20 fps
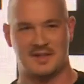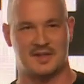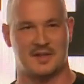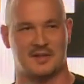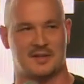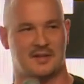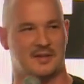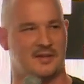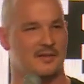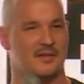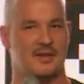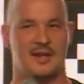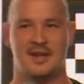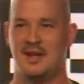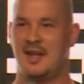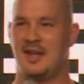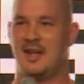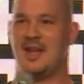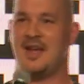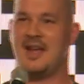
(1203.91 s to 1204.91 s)
certain
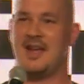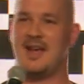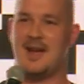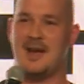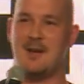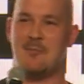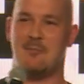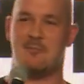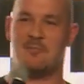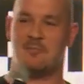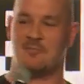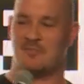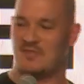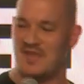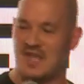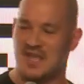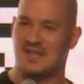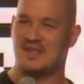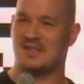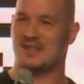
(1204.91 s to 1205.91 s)

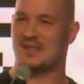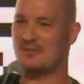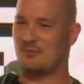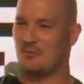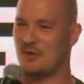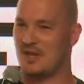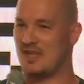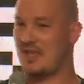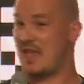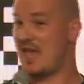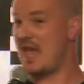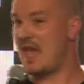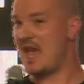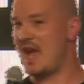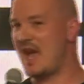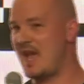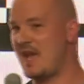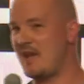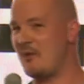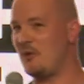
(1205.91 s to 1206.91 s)
things with
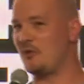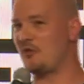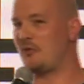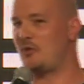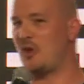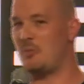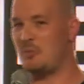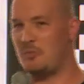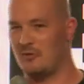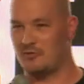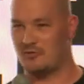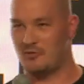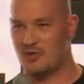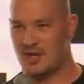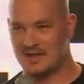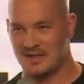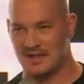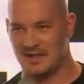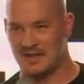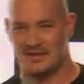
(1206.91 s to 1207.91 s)
AI on top of
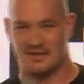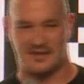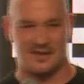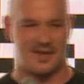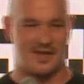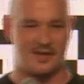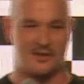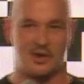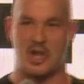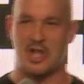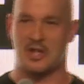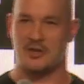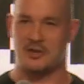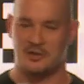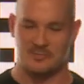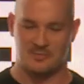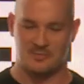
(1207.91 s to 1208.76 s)
trusted knowledge.